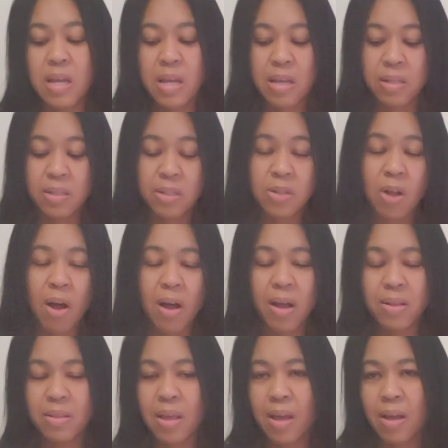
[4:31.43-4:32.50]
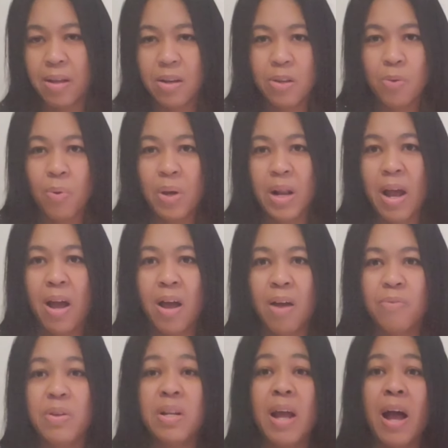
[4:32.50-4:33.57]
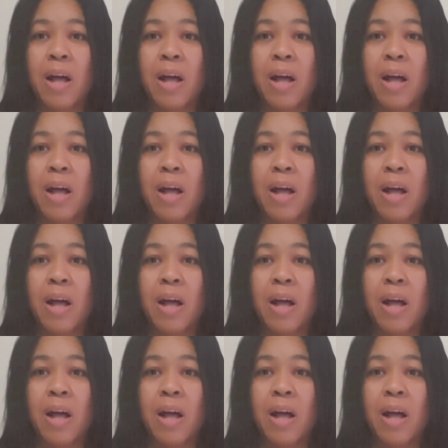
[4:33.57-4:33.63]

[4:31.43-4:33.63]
it's not that you would have an